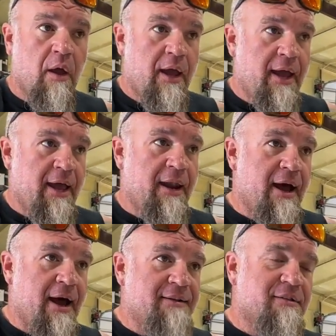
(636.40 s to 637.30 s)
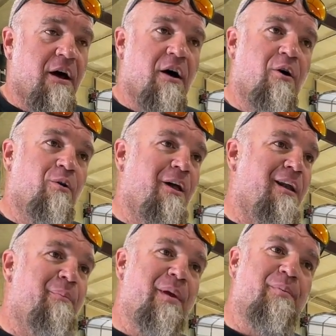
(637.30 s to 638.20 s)
And I saw a whole lot
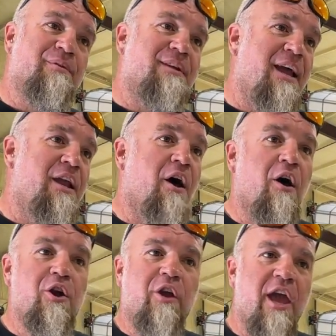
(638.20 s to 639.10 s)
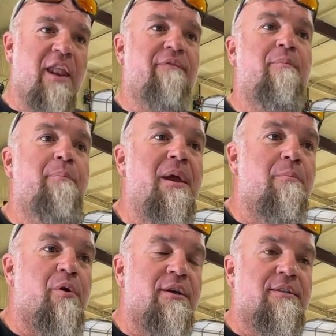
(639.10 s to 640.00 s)
of people saying, "Oh, you can't even beat
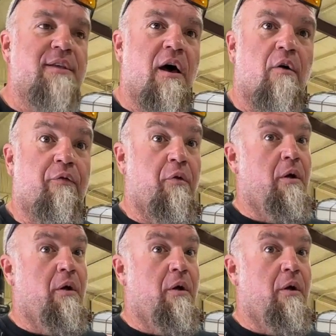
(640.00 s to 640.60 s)
Brent Self."